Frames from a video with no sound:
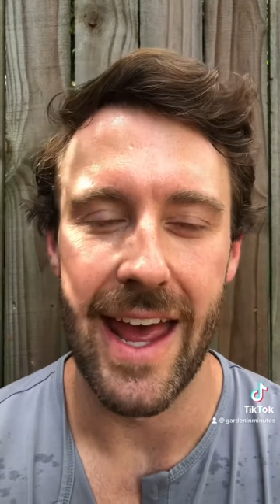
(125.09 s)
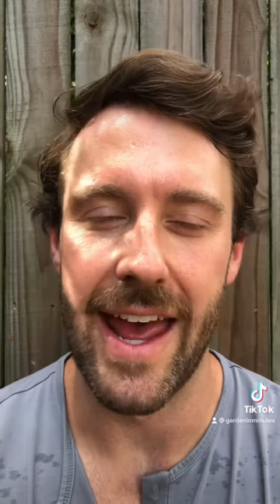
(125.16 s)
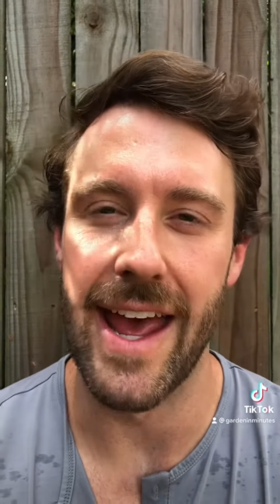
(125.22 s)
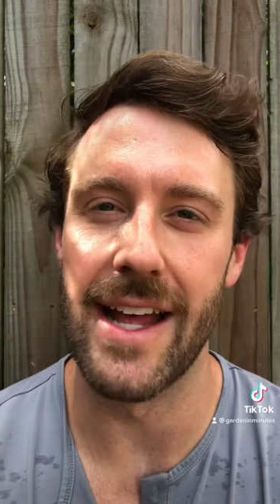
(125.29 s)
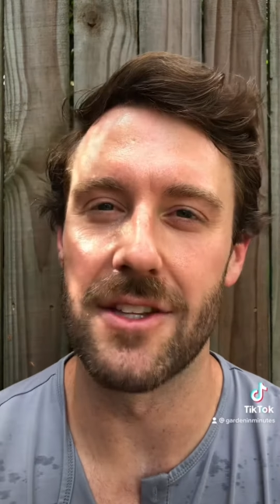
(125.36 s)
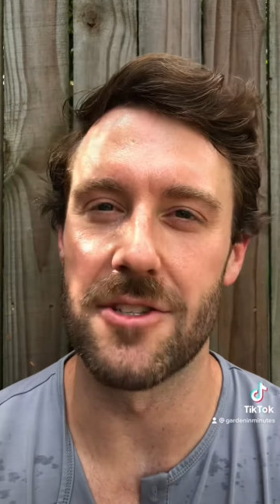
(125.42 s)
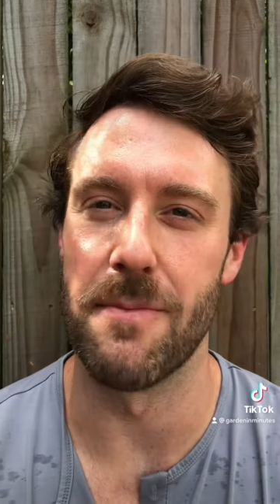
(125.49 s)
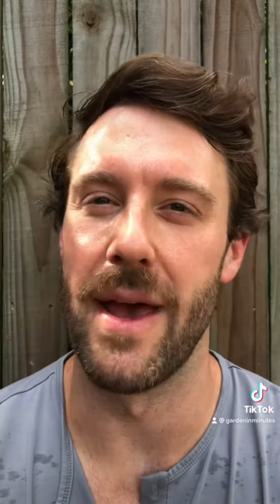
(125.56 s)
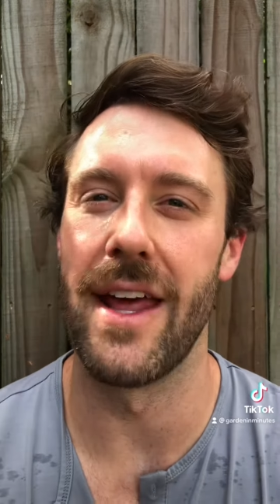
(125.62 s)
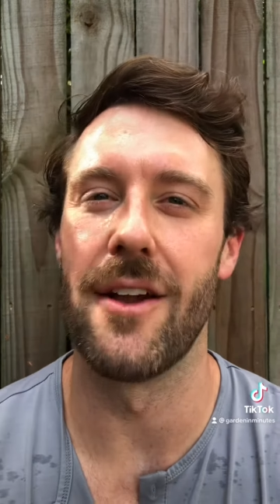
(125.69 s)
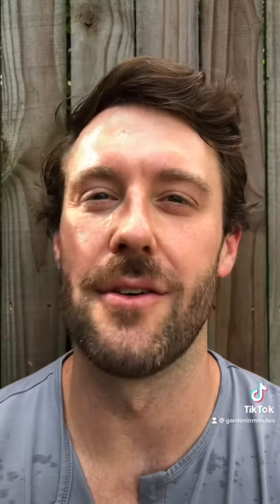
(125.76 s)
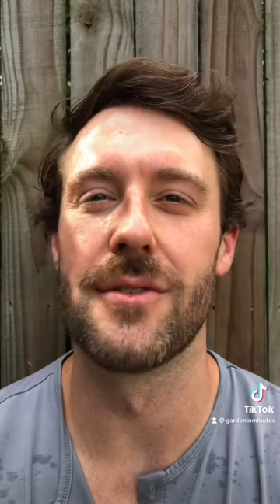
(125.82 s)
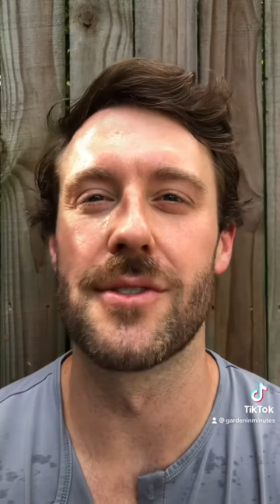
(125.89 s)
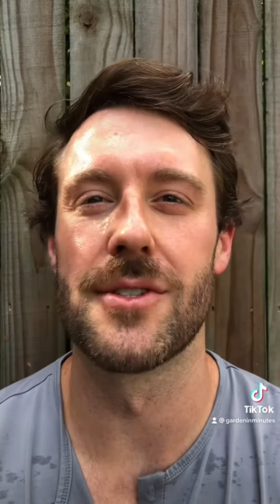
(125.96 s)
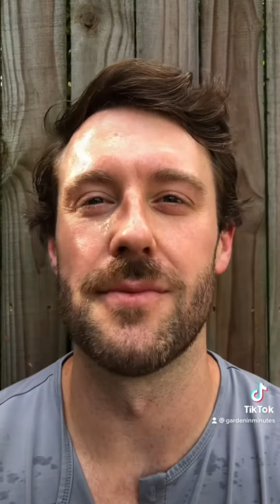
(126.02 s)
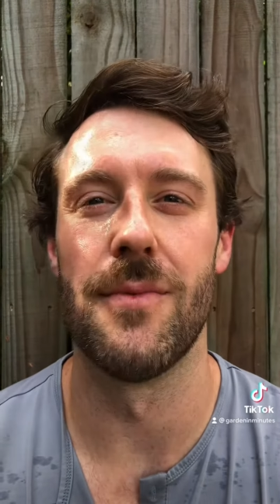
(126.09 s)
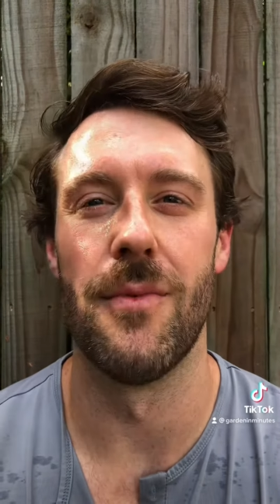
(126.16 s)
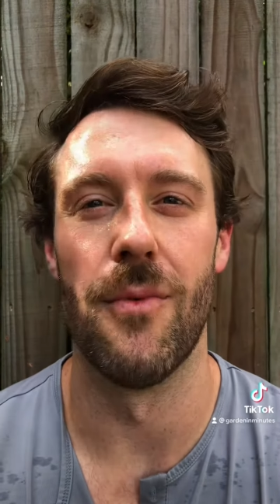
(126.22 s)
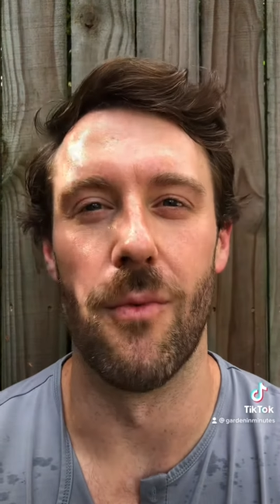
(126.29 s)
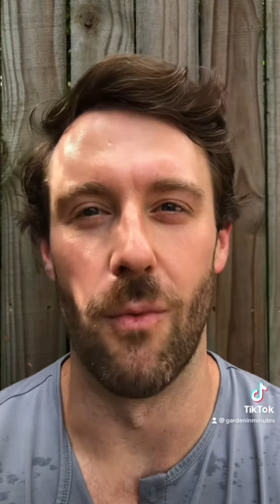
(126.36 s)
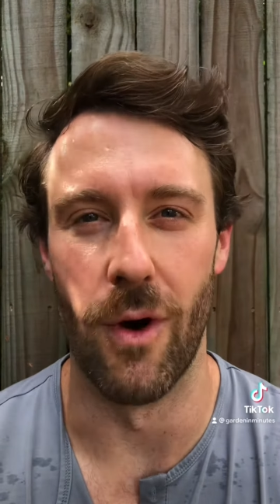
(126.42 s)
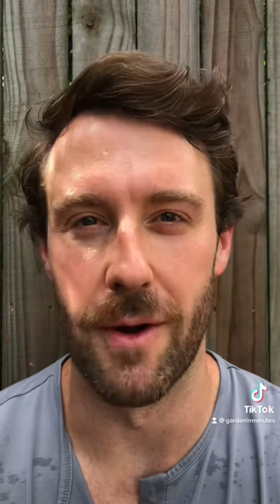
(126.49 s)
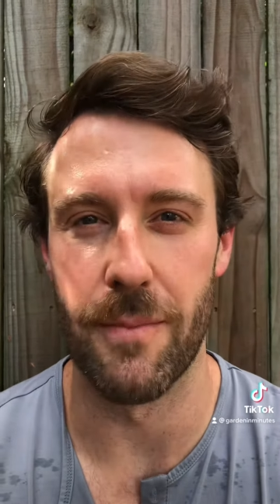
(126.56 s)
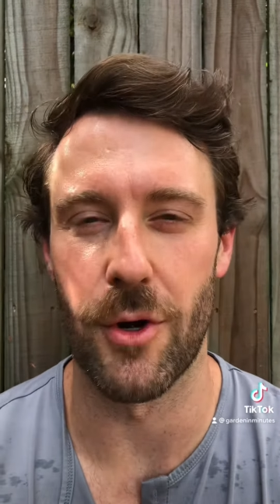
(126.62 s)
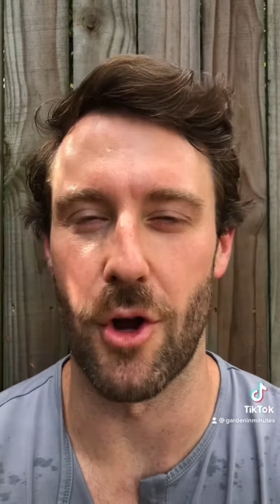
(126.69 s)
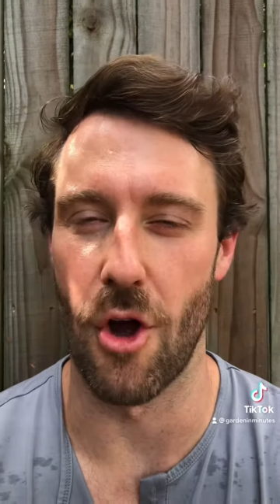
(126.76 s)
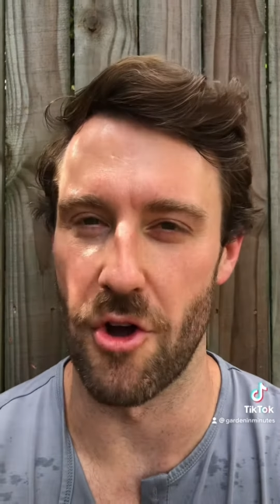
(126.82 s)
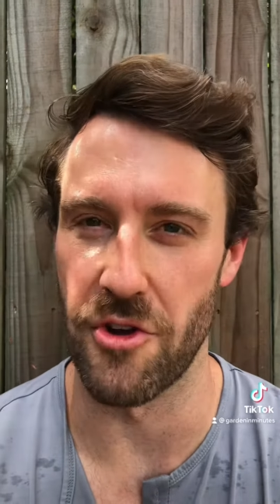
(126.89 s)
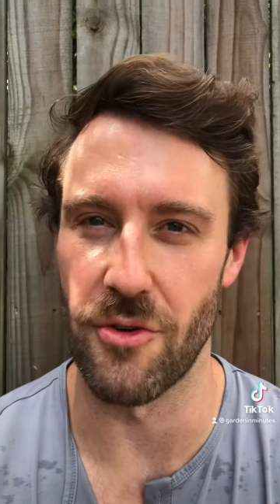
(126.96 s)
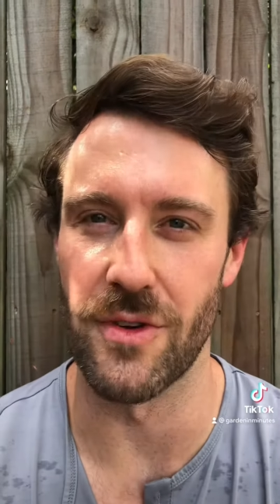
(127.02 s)
And tomatoes, 1 per
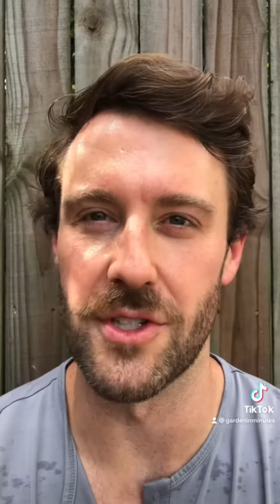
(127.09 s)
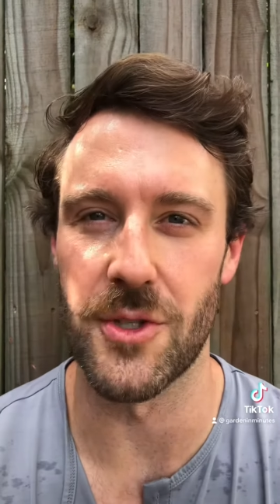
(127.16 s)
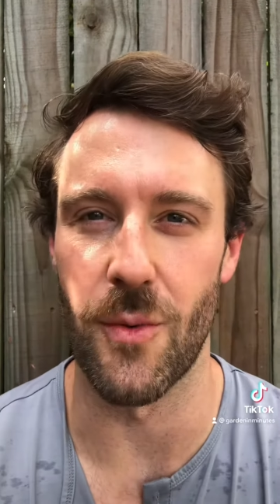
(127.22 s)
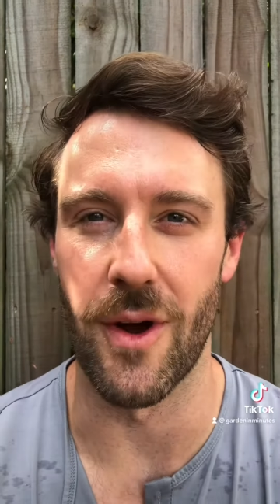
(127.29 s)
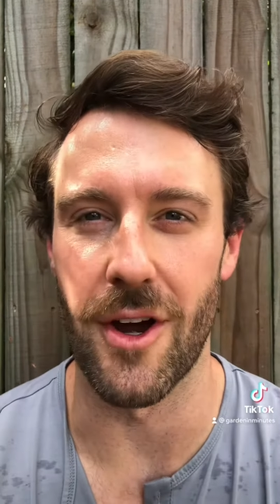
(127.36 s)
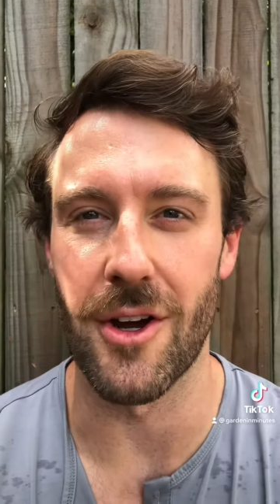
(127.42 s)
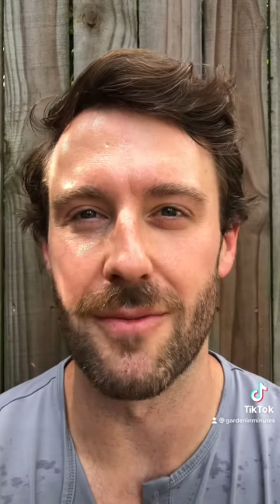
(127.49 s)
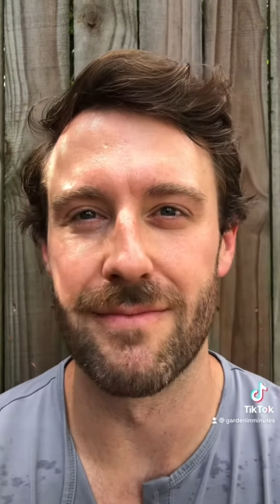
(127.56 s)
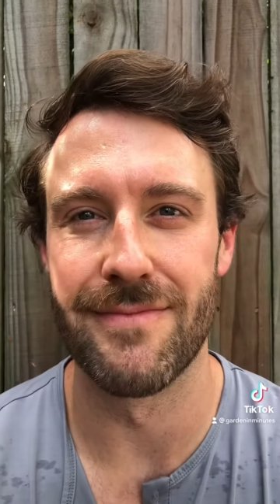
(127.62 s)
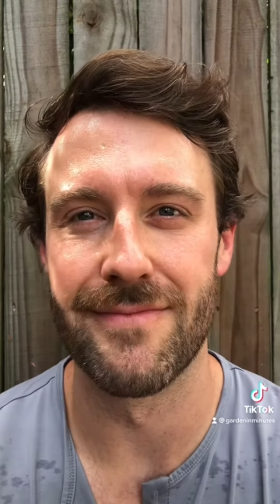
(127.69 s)
garden grid square.